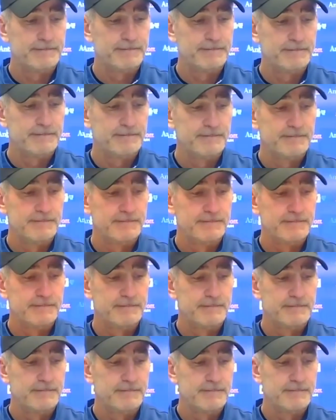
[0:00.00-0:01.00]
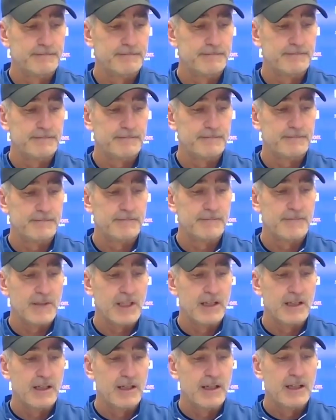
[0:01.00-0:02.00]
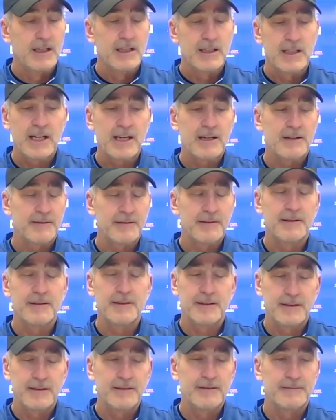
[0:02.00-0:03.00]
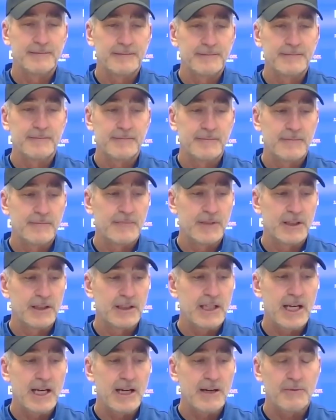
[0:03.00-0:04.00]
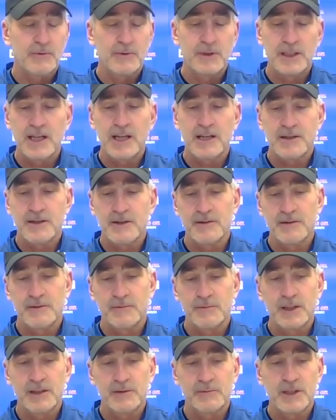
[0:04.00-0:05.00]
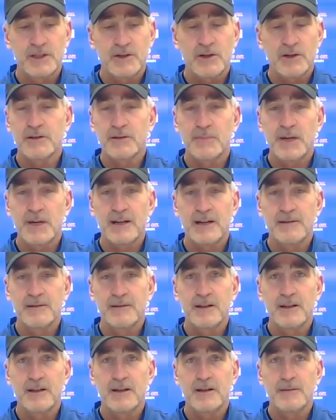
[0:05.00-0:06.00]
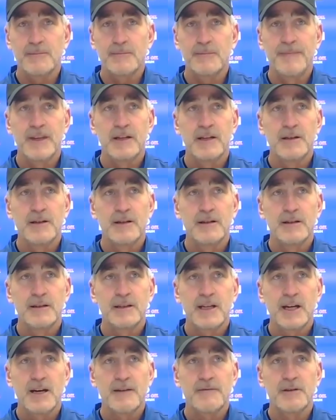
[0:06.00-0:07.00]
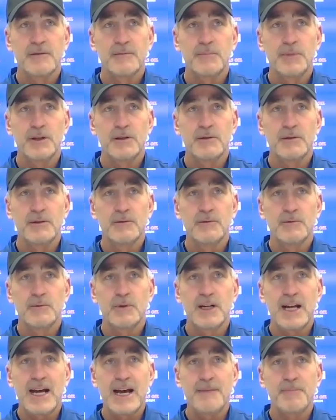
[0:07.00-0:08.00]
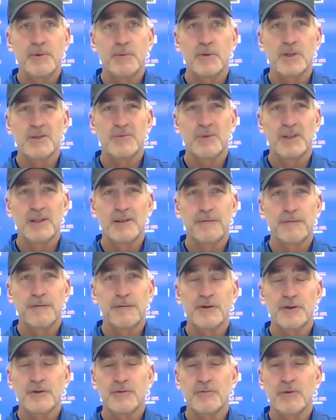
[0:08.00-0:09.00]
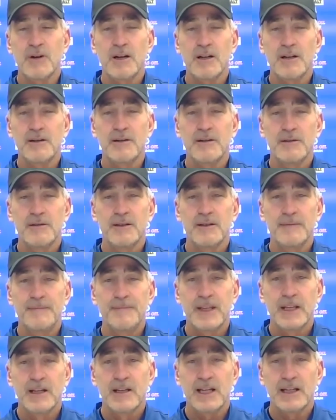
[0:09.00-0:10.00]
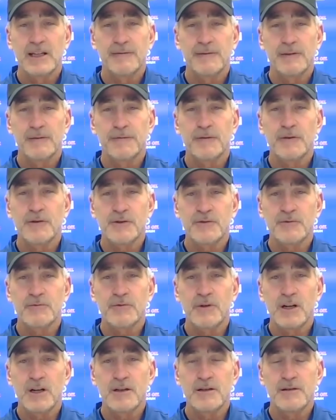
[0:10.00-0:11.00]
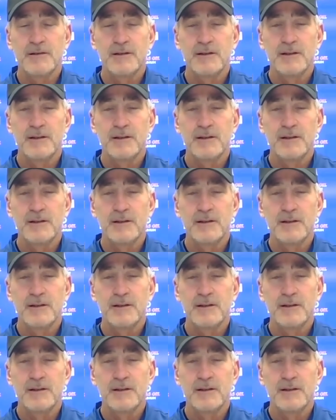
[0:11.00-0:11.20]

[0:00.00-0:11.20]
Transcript: And then the Pascal touchdown. Was yeah. there any thought? One more play? Yeah, well, yes, we, we talked about it, um, Kevin. But what happened was when the first run, like if the first run